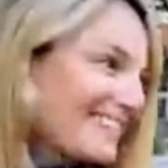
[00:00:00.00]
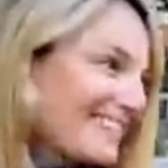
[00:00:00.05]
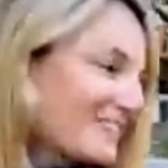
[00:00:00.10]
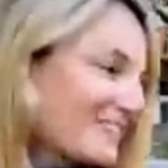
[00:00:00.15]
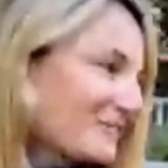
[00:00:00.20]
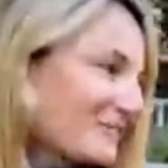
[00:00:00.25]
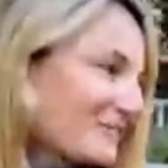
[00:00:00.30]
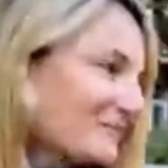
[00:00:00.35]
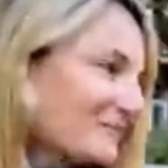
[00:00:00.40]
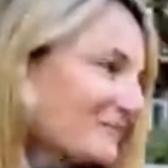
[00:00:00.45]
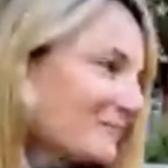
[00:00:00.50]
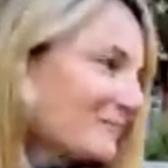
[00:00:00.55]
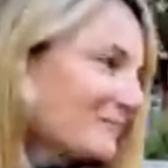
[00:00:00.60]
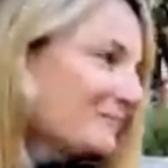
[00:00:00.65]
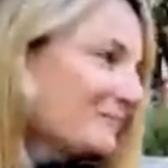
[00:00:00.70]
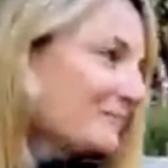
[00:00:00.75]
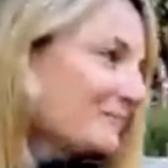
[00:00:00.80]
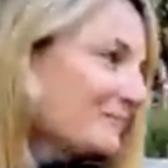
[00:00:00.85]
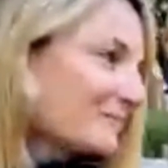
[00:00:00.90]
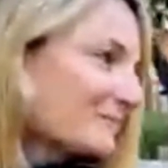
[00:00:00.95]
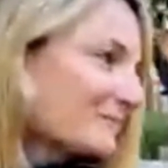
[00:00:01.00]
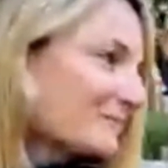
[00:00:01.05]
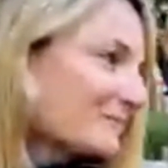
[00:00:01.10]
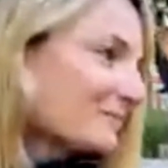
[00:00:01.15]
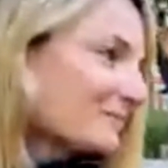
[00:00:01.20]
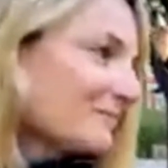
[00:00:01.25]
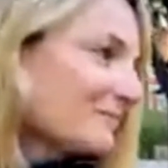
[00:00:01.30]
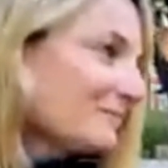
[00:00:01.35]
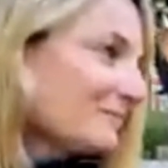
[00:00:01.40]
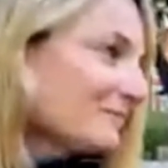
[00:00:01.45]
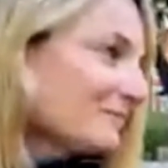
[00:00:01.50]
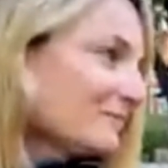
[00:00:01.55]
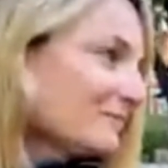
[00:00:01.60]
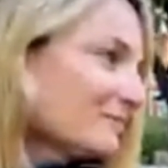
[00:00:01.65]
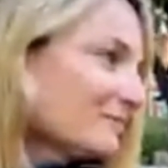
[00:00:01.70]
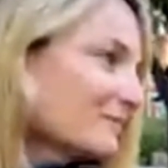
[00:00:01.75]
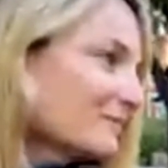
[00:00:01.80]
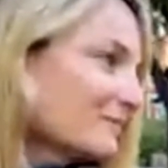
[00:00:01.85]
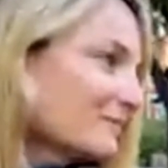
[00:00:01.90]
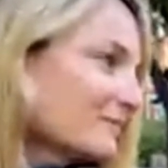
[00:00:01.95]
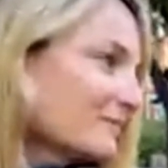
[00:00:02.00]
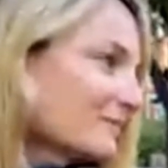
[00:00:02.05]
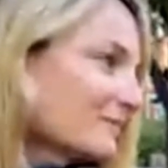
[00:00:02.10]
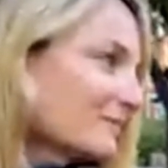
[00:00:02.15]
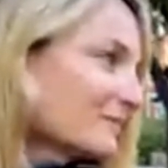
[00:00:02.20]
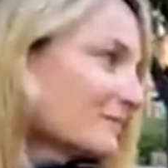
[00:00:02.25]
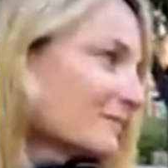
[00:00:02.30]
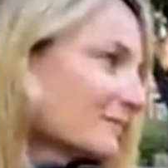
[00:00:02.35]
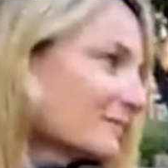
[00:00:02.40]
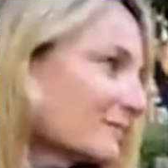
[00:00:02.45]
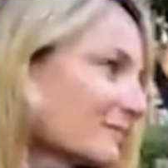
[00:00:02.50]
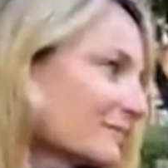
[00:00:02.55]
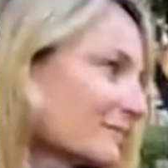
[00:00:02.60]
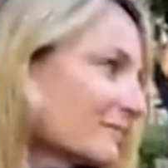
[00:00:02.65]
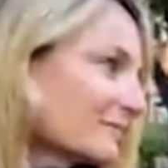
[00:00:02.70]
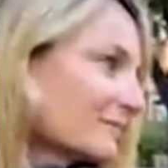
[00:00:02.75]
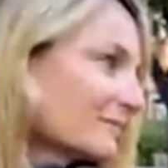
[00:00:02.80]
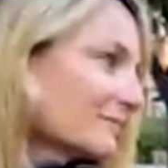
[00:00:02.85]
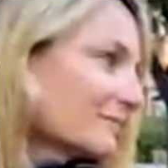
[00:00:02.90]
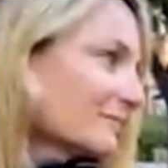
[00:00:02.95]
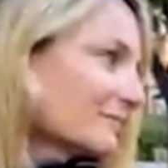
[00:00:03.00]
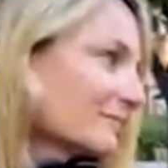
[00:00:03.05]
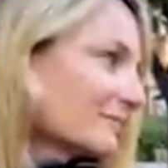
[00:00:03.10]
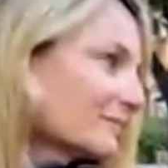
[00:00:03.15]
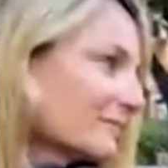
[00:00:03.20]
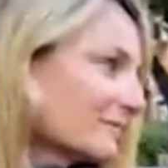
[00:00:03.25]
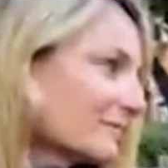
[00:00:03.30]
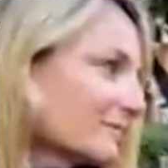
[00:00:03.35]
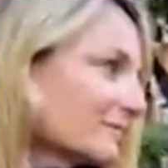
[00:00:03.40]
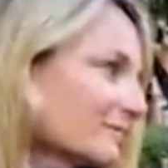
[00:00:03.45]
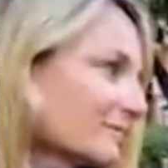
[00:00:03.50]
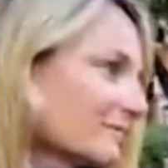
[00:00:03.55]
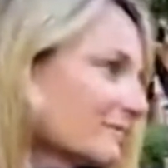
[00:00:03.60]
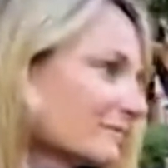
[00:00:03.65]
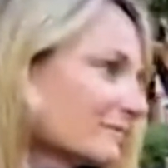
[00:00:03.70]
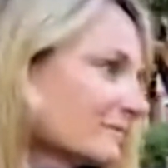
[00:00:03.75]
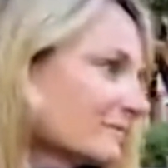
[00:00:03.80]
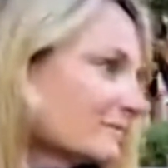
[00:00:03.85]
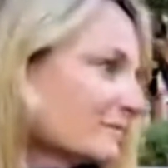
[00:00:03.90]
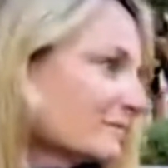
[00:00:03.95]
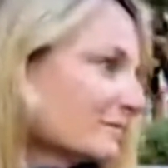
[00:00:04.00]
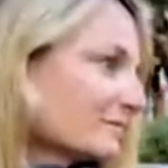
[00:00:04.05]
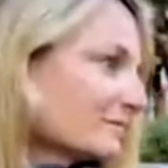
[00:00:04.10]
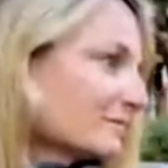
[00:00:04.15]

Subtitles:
No words are spoken by the person on screen.